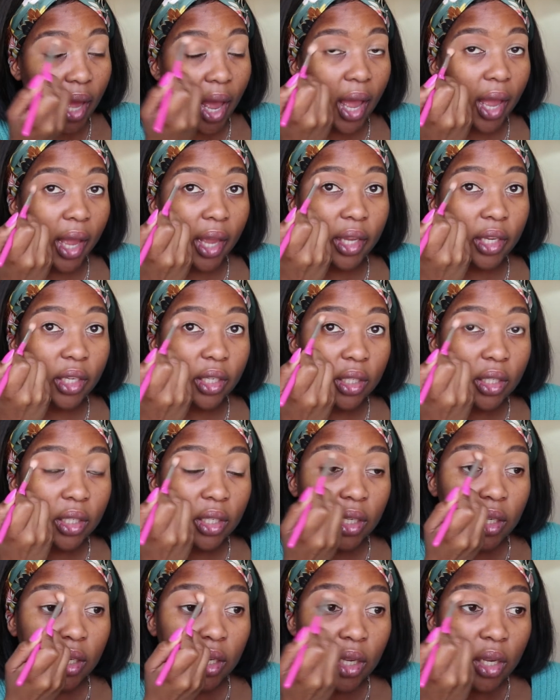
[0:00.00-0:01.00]
I
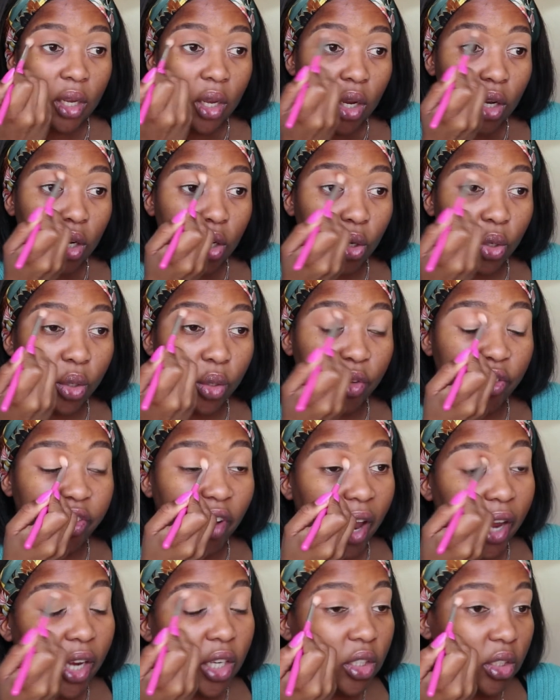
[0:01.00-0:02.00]
could
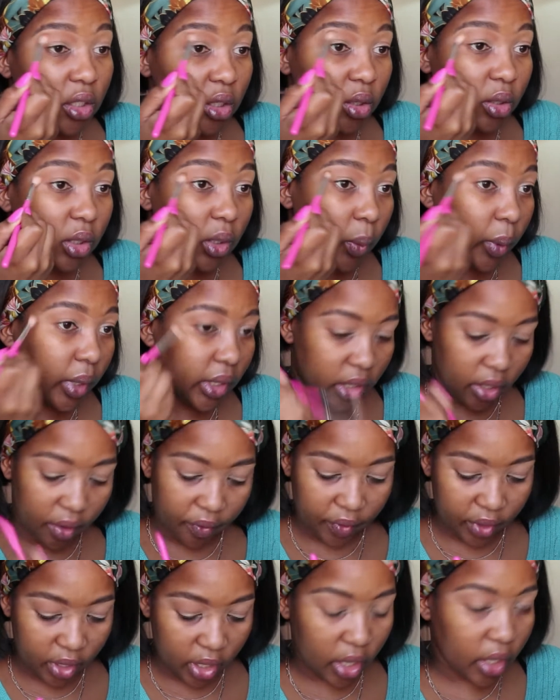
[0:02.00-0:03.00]
find were
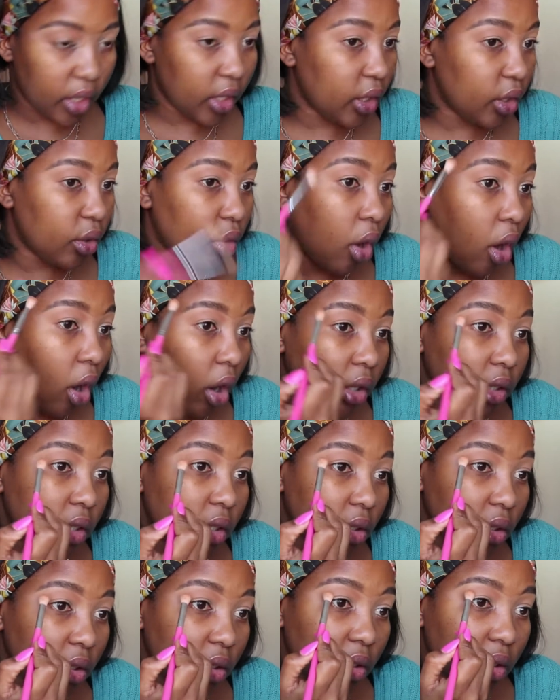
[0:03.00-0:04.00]
definitely not
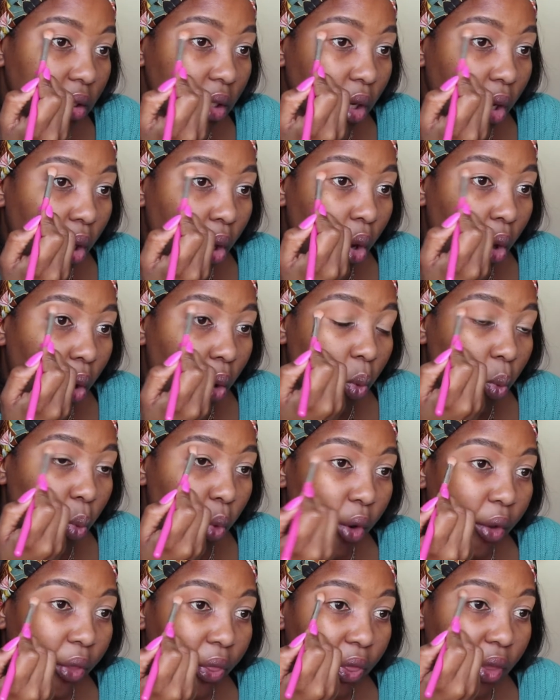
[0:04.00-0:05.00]

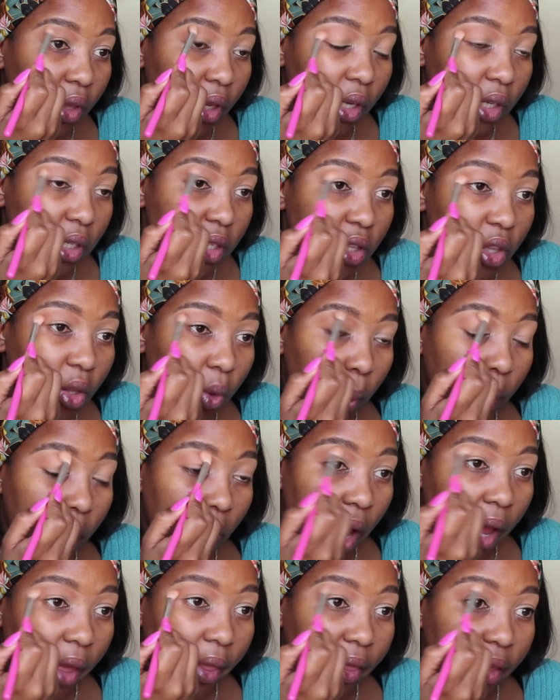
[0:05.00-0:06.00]
worth it. There were
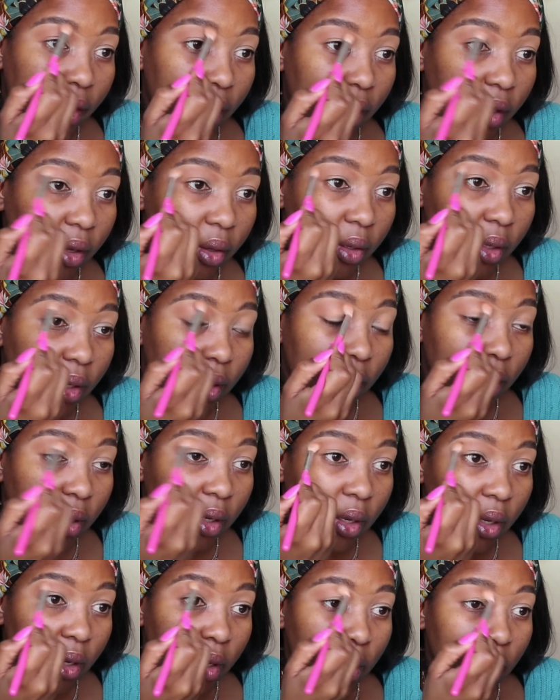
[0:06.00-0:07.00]
other
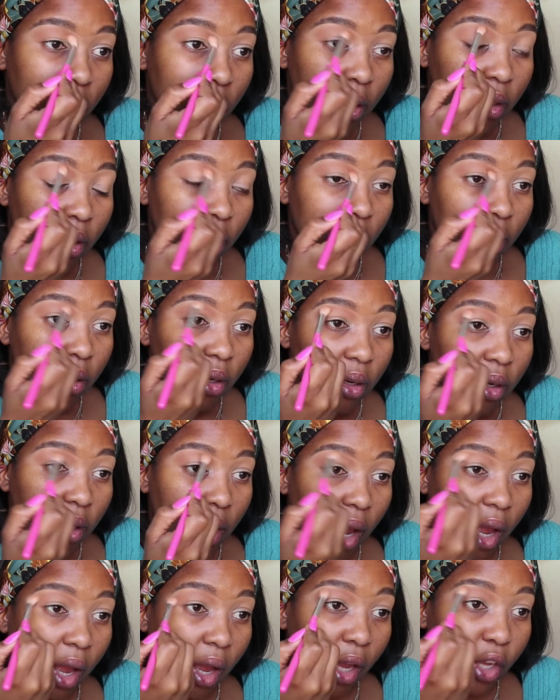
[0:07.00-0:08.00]

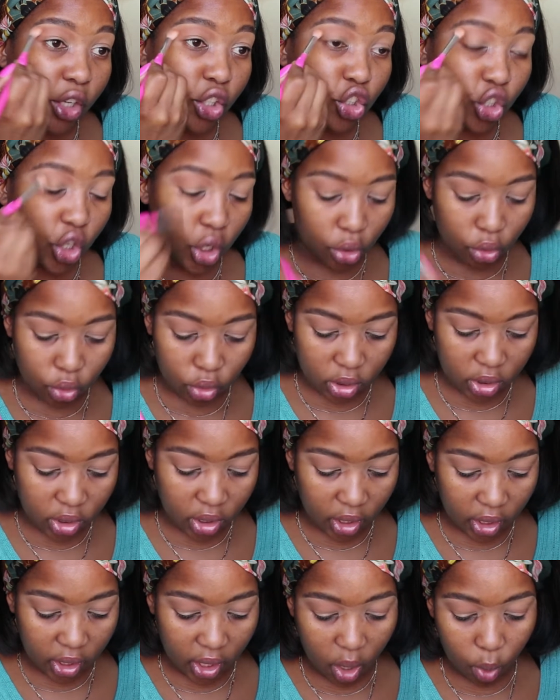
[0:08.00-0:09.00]
eyeshadows
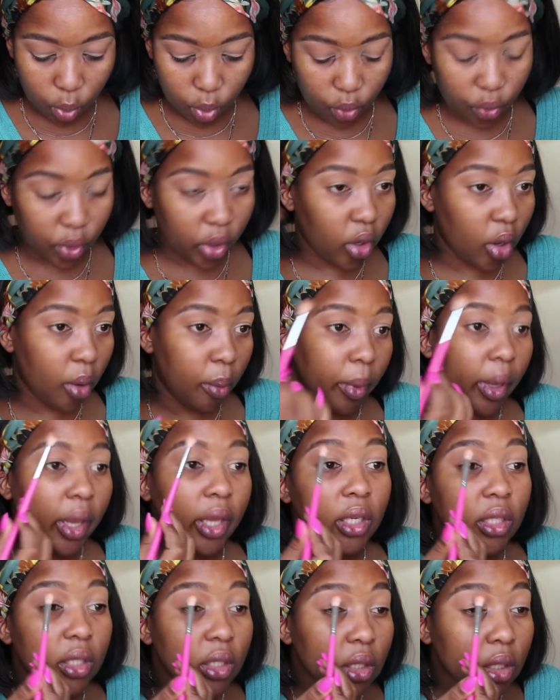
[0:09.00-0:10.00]
that I would
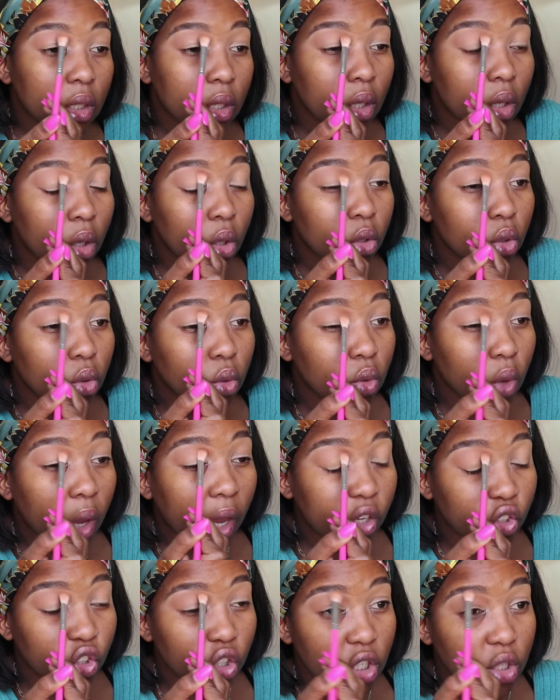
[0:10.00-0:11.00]
recommend you
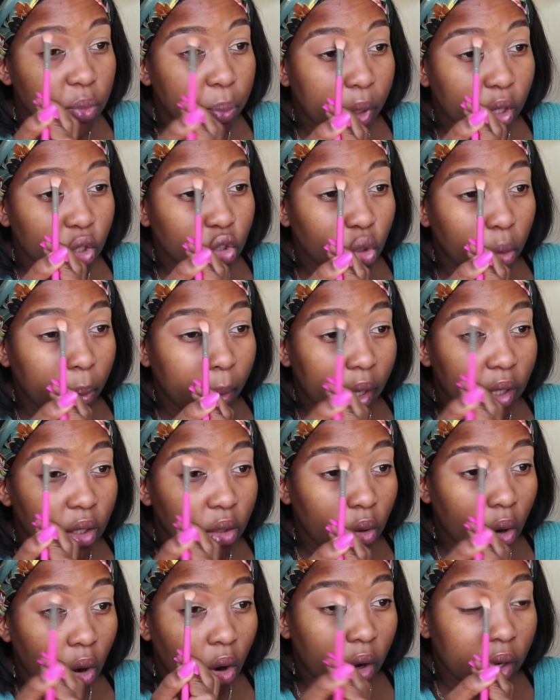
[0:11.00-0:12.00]
actually spend your
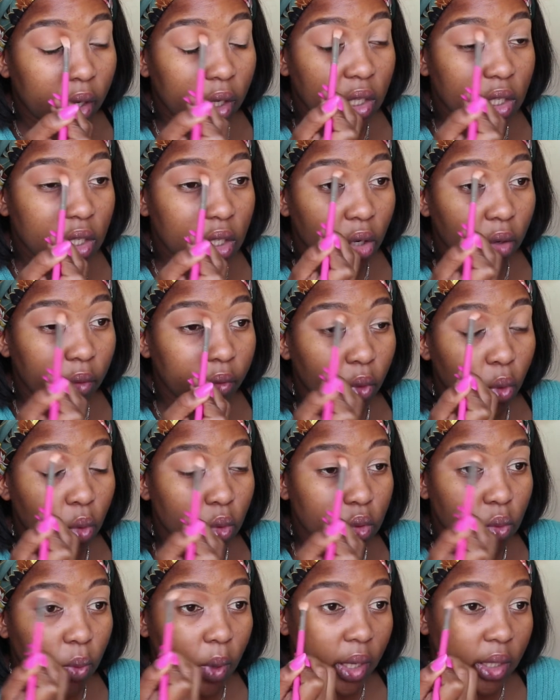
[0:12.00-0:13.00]
money on instead of
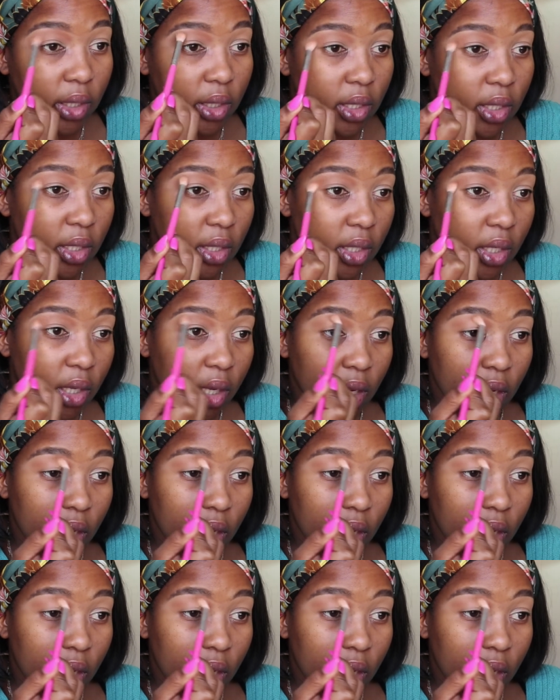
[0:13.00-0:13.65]
those ones.